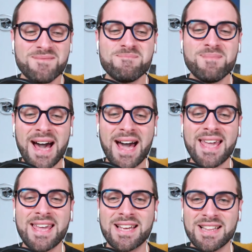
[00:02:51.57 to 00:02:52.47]

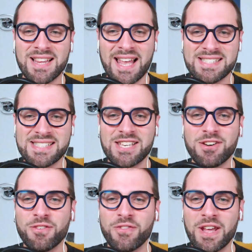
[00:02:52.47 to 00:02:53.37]
my classic
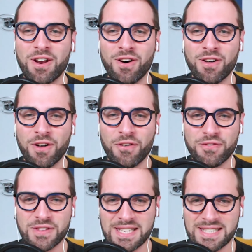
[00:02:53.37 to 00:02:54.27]
of it all
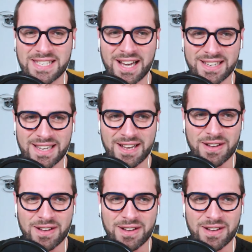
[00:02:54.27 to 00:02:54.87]
of Lady Gaga.